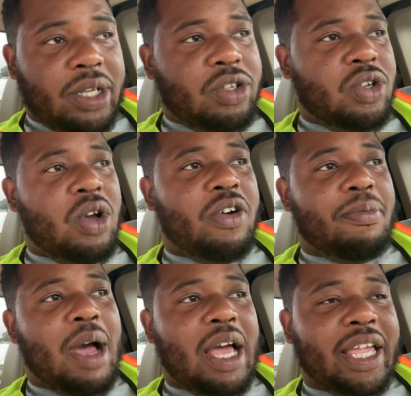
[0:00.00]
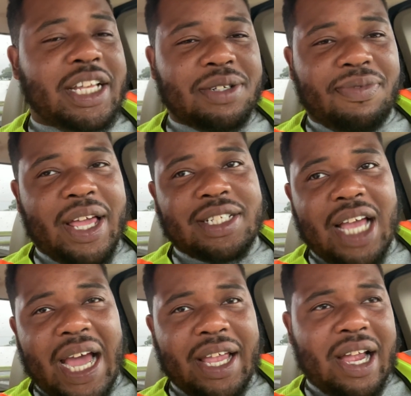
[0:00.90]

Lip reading: You know, if I catch a flat tire,